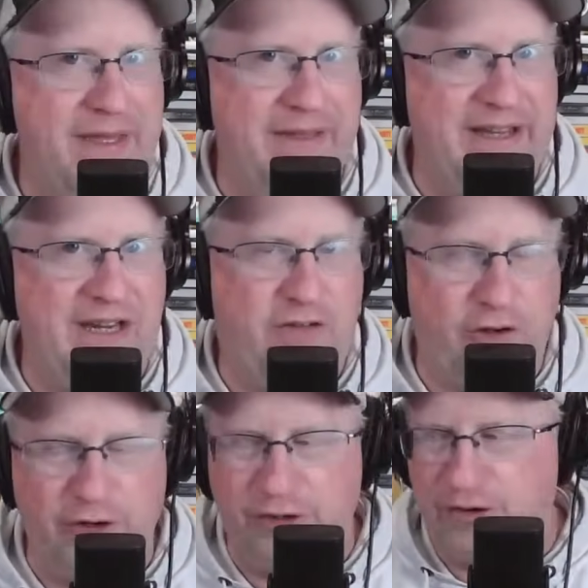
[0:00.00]
then, like, he
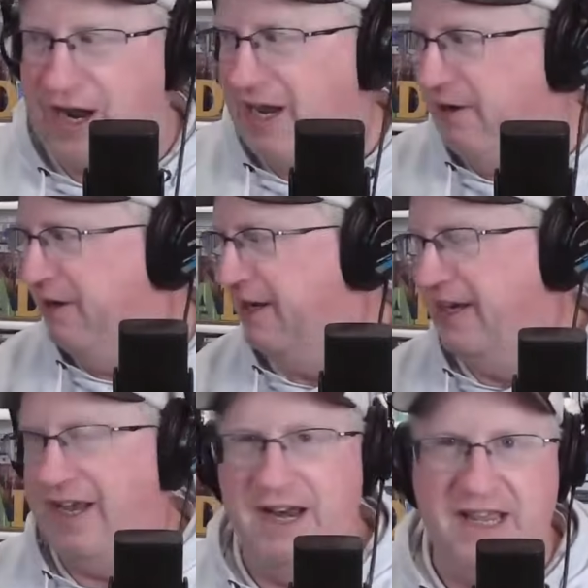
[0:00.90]
turned around
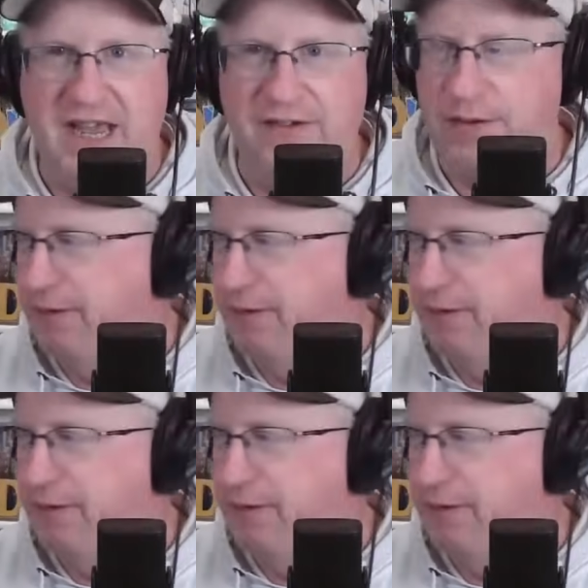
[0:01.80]
and he gave him